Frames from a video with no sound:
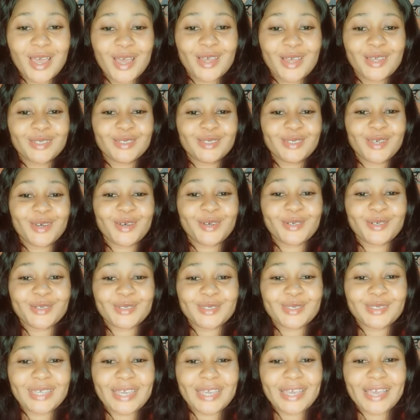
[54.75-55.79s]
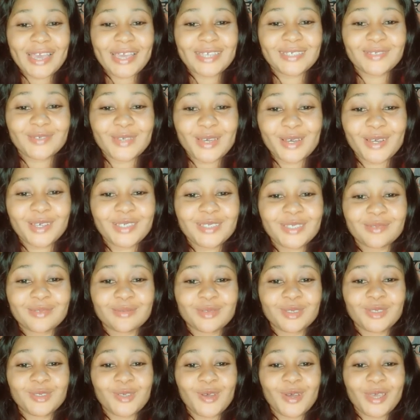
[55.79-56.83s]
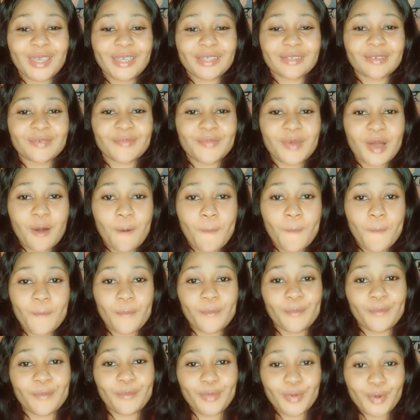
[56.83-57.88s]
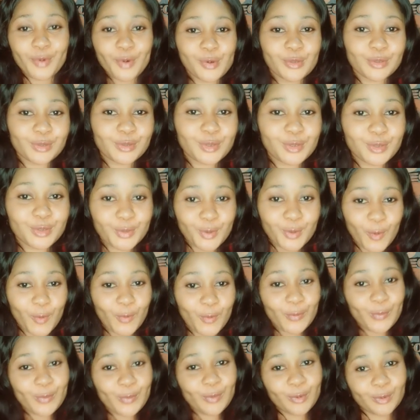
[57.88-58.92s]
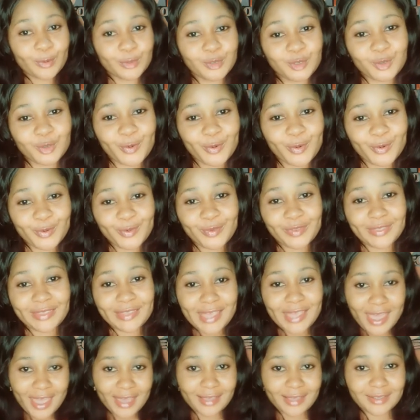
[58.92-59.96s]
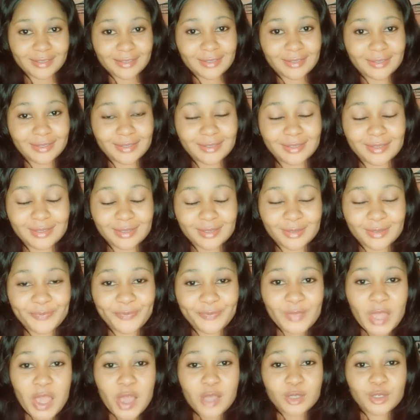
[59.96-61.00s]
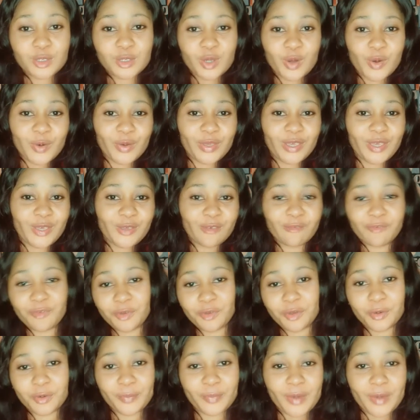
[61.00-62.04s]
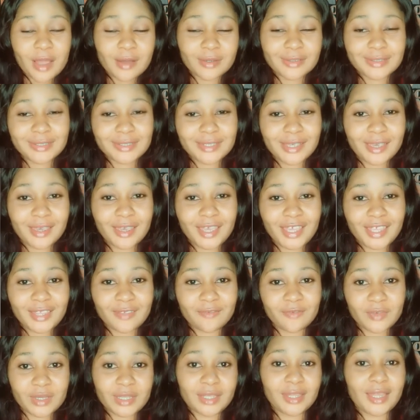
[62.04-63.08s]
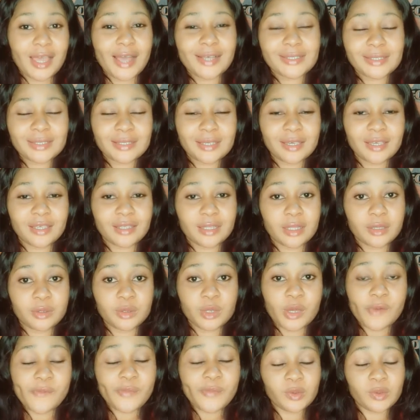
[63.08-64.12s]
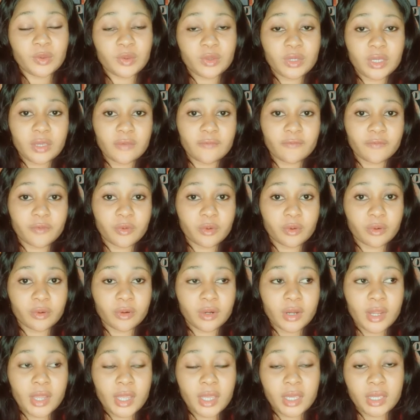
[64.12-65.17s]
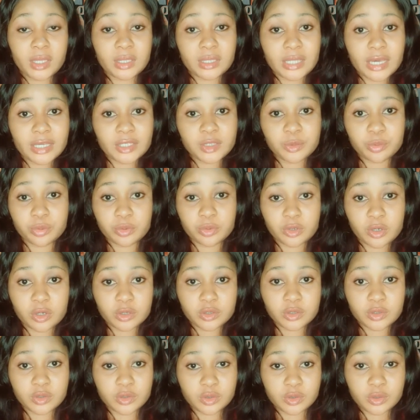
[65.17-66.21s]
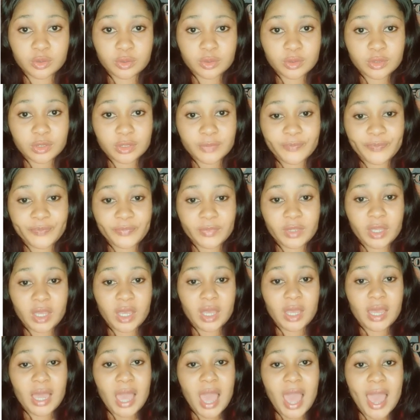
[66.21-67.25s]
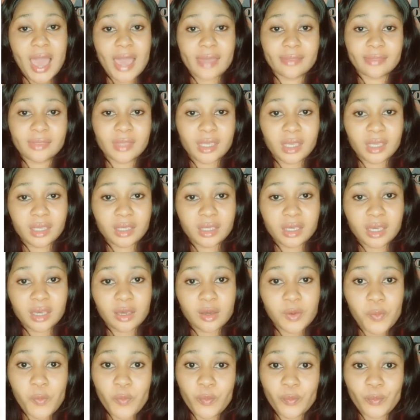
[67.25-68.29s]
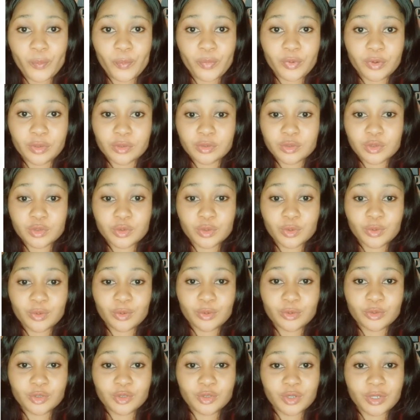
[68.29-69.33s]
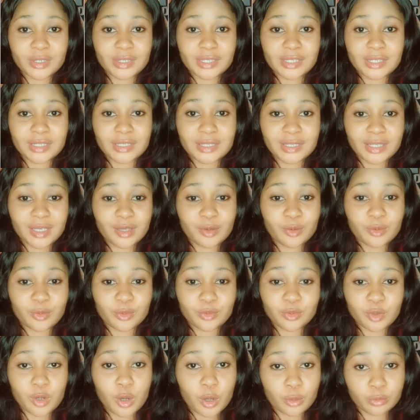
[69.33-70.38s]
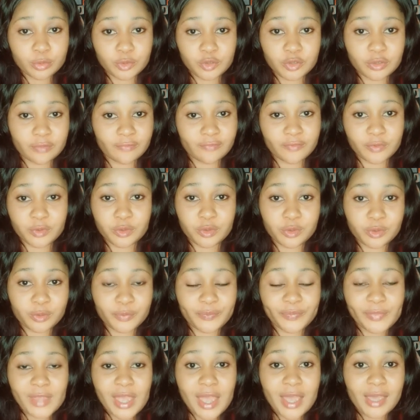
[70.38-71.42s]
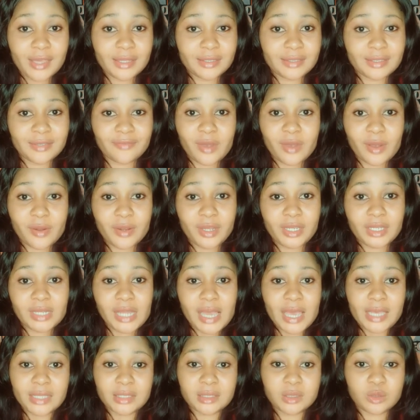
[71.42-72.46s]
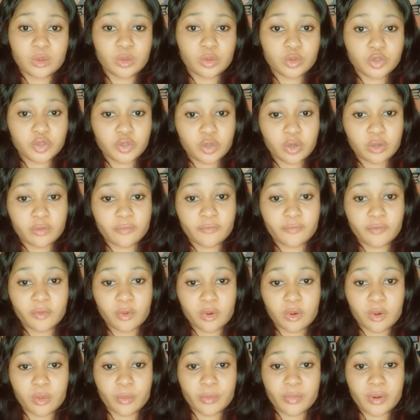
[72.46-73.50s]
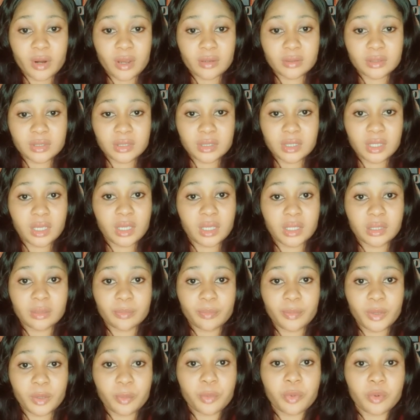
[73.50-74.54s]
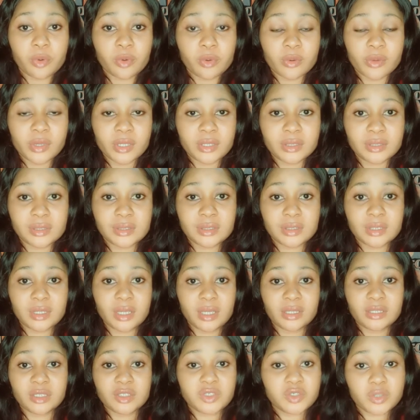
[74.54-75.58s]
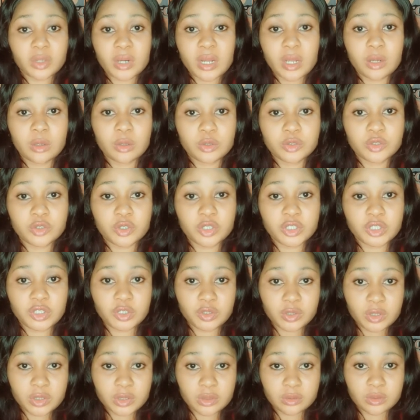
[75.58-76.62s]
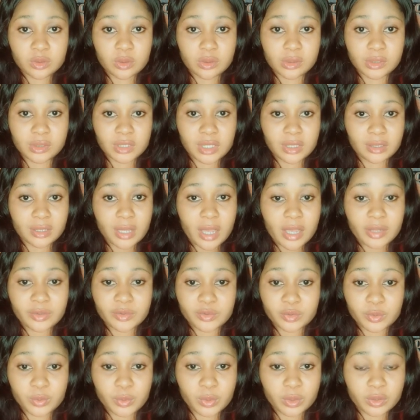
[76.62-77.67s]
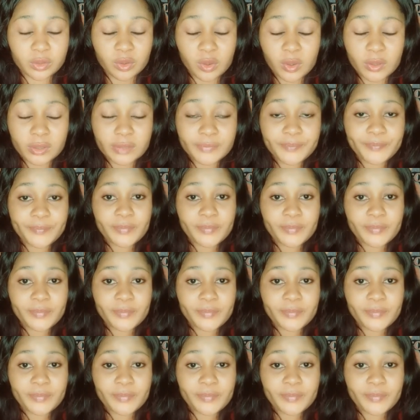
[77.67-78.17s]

So today guys, we are going to be talking about bronze tone lotion. Yes, so if you're brown skin, if you're dark skin and you have looking for a nice product to use, I think bronze tone lotion is a good option for you. It's a very nice lotion for brown skin people. It's a natural lotion, it doesn't contain hydroquinone.